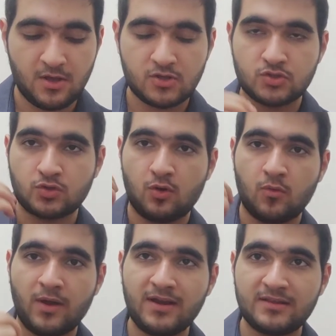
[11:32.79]
So
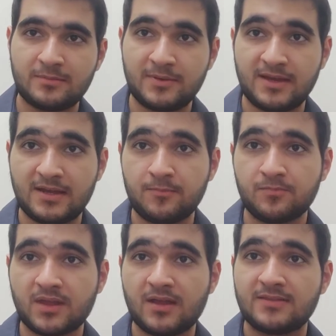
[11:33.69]
right at the beginning,
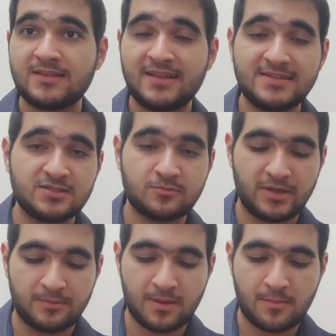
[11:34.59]
the laser
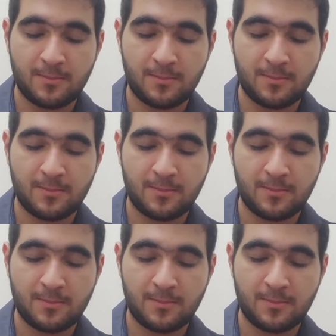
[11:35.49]
beam